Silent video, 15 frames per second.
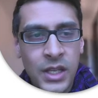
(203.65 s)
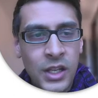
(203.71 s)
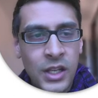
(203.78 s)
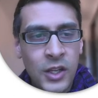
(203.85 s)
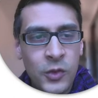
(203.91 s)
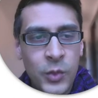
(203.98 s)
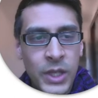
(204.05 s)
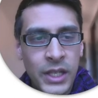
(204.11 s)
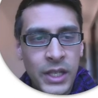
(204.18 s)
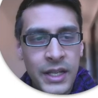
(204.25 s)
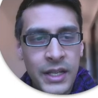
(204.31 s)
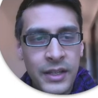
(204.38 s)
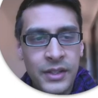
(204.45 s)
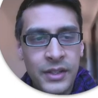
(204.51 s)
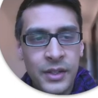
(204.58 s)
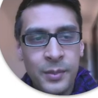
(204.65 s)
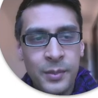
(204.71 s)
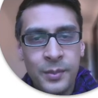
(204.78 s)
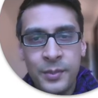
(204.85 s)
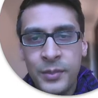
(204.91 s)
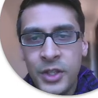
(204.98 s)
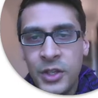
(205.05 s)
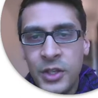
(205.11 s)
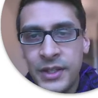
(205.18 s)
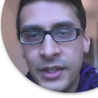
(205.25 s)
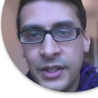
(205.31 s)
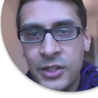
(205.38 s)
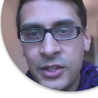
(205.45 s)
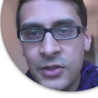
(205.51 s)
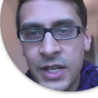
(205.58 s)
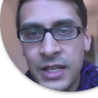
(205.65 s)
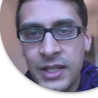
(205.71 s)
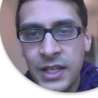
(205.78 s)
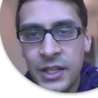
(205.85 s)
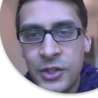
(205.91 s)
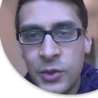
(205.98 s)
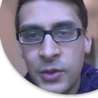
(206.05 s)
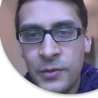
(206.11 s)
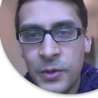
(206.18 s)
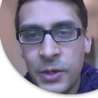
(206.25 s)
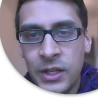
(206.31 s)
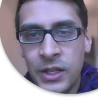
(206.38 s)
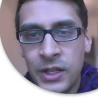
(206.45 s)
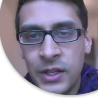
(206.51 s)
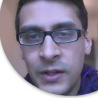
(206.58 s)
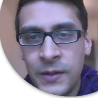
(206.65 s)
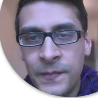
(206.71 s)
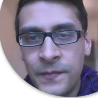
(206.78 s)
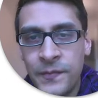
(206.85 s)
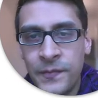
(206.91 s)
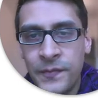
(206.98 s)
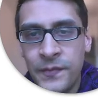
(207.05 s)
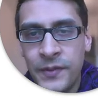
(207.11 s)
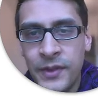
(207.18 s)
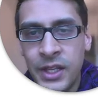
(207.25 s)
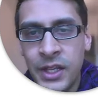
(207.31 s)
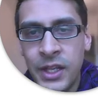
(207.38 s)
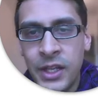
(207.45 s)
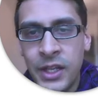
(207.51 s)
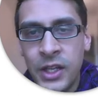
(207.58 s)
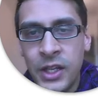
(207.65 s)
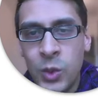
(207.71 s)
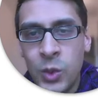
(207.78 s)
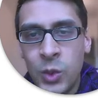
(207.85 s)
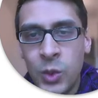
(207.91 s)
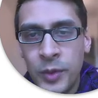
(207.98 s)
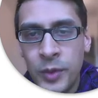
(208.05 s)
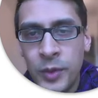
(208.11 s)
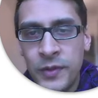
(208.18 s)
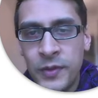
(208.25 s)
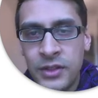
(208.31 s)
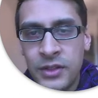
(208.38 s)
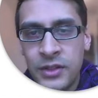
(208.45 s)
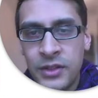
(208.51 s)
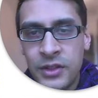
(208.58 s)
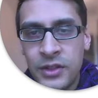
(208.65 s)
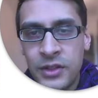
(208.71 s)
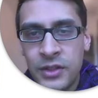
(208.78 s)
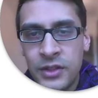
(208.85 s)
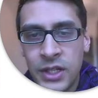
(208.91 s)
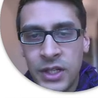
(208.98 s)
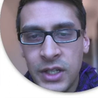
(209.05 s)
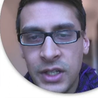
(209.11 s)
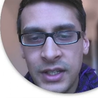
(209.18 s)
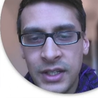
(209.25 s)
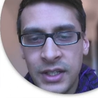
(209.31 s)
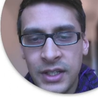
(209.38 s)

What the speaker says: if we connect them using a straight edge or a ruler, what we've just constructed